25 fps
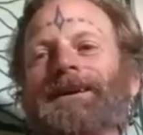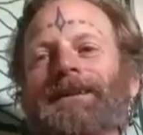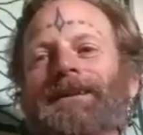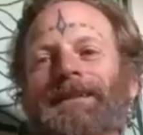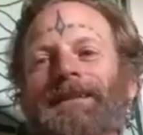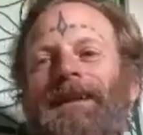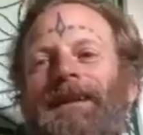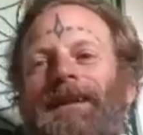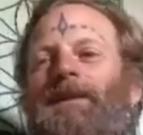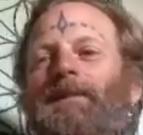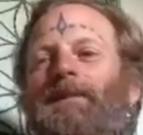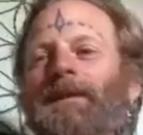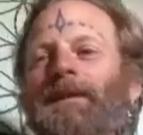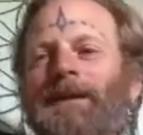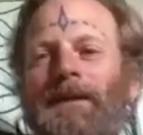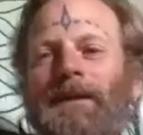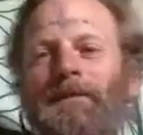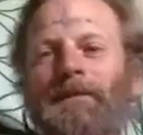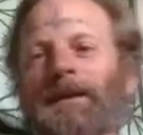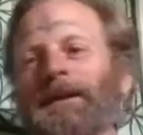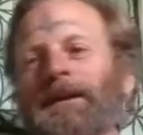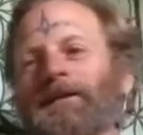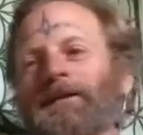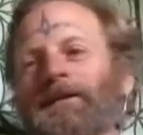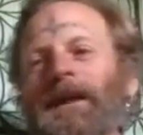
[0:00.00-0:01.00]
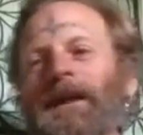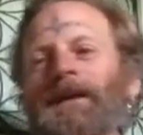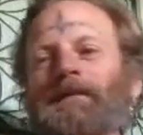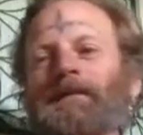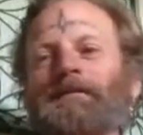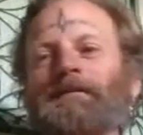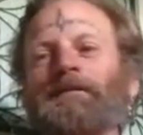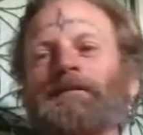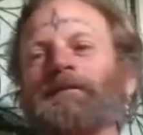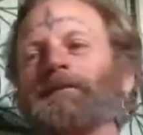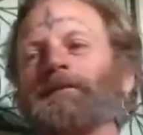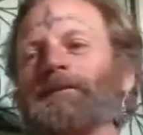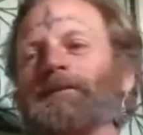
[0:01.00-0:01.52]
you become like Christ or
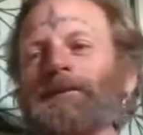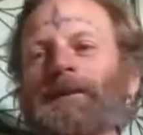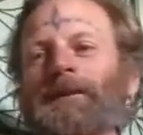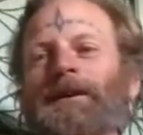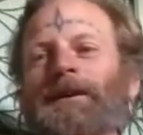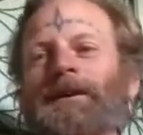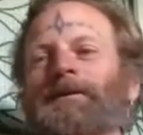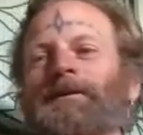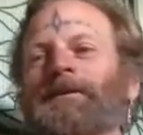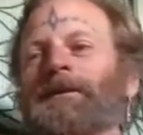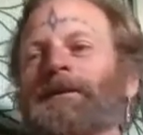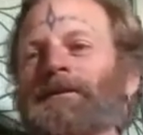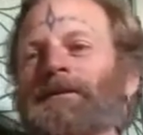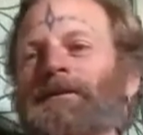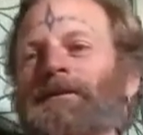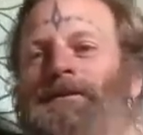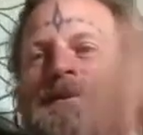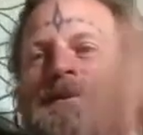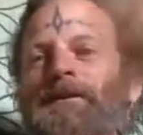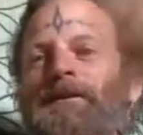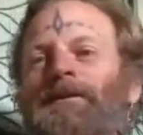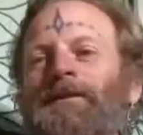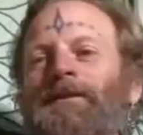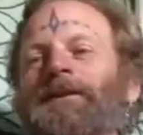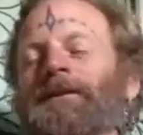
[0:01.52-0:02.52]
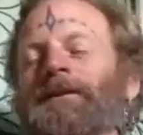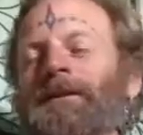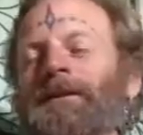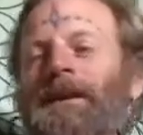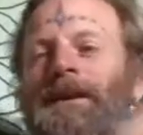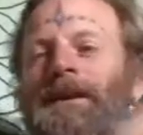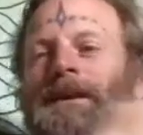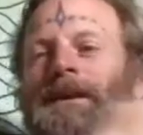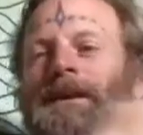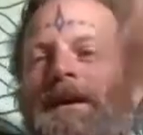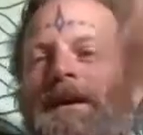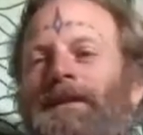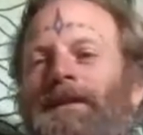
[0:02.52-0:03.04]
Buddha or Osho or
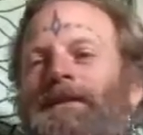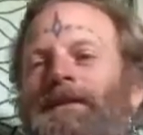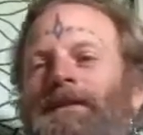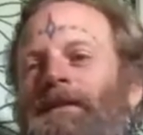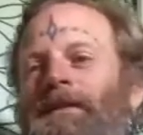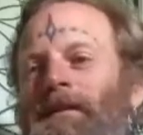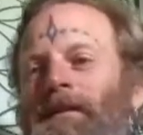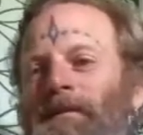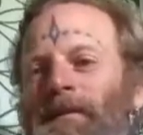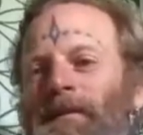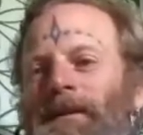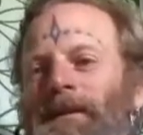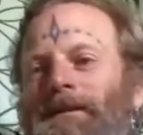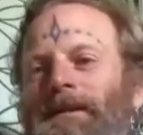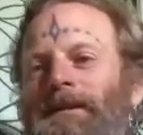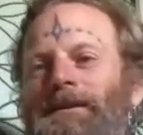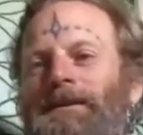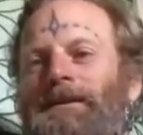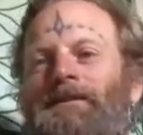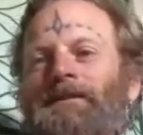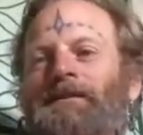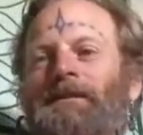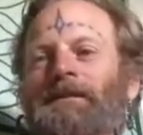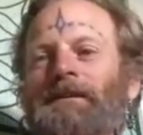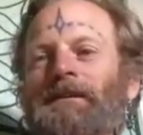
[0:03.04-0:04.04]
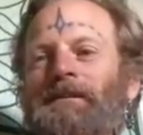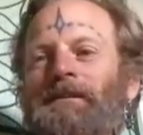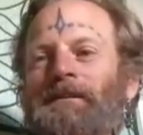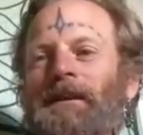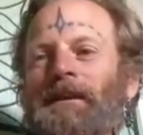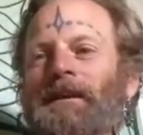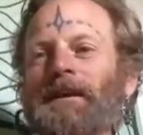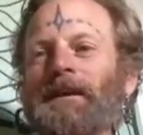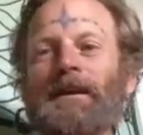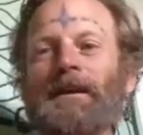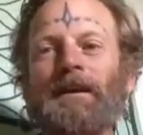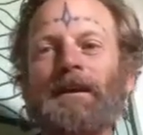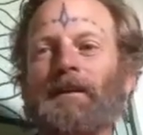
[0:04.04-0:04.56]
all these other big teachers, and it's like,
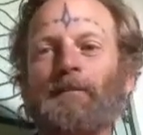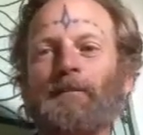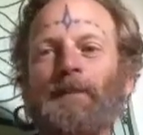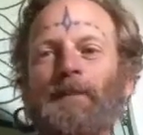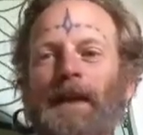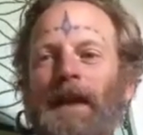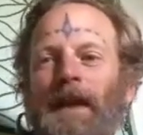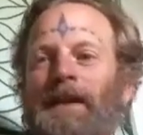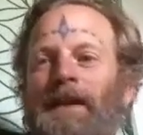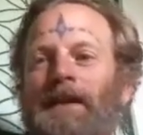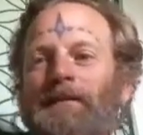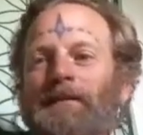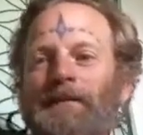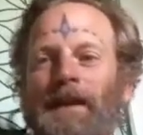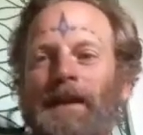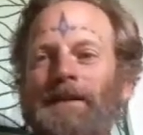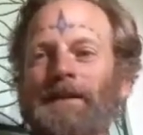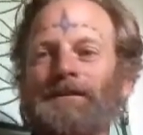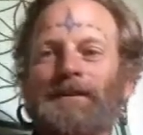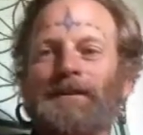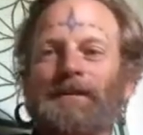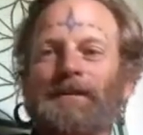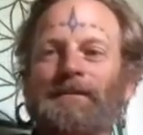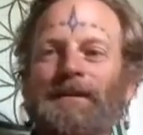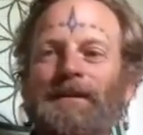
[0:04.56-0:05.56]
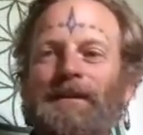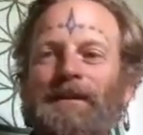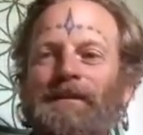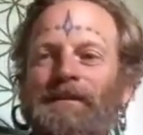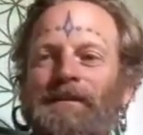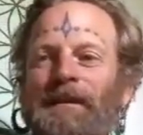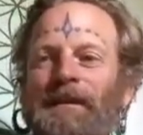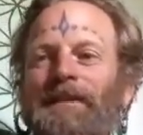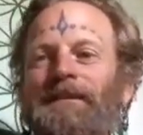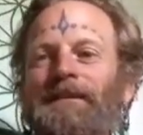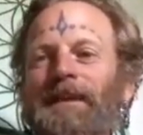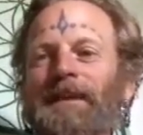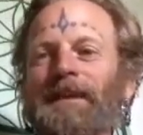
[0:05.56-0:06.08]
but I never actually really said
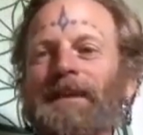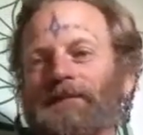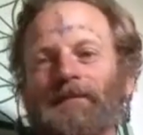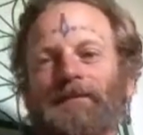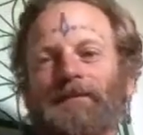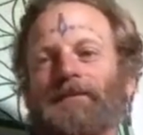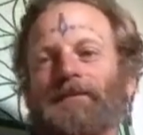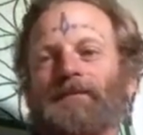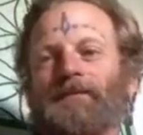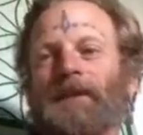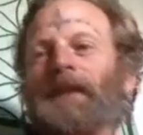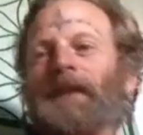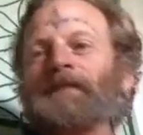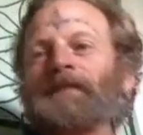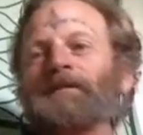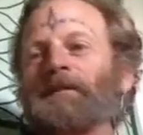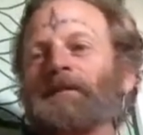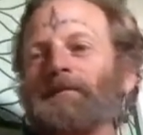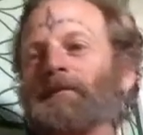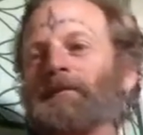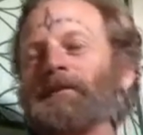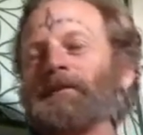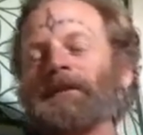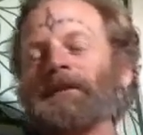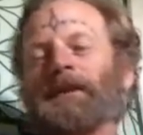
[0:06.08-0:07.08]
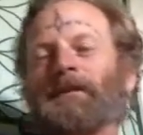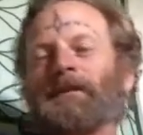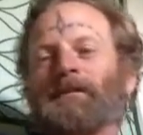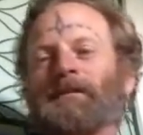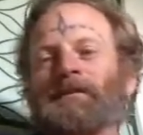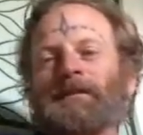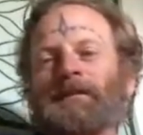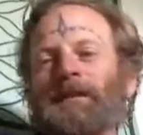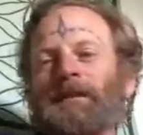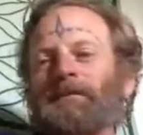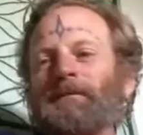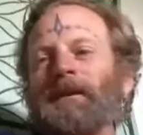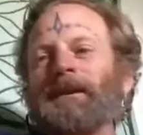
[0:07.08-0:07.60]
that. Christ and Buddha never said
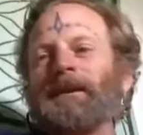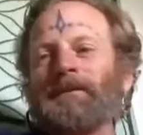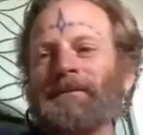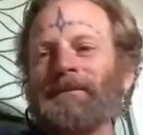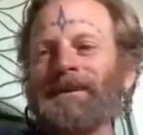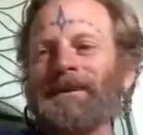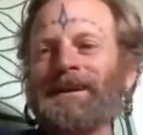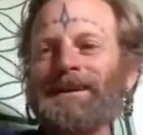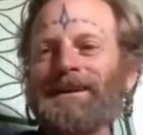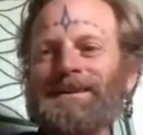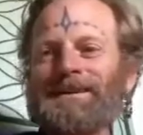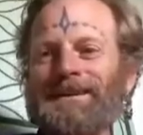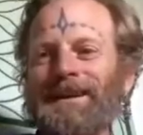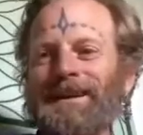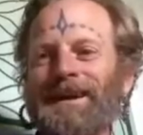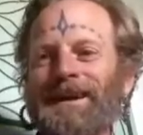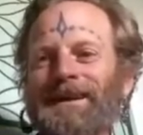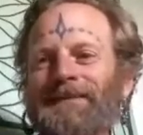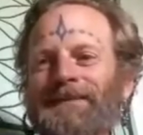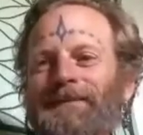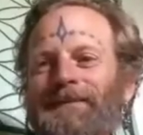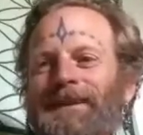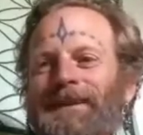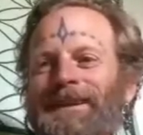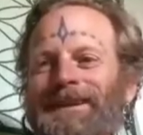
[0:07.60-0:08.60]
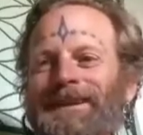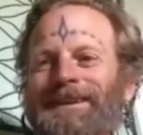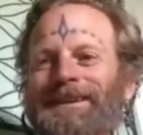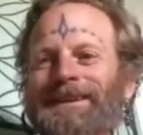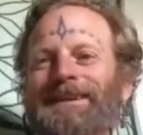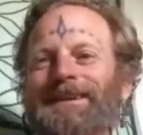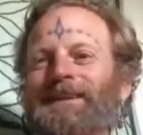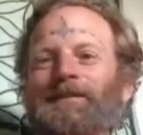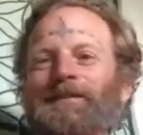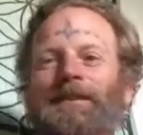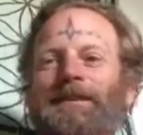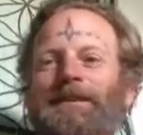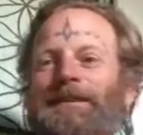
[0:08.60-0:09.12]
make a religion out of me. They
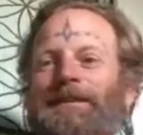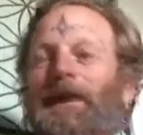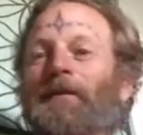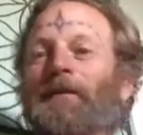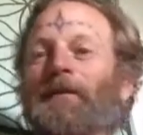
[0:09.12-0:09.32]
said don't.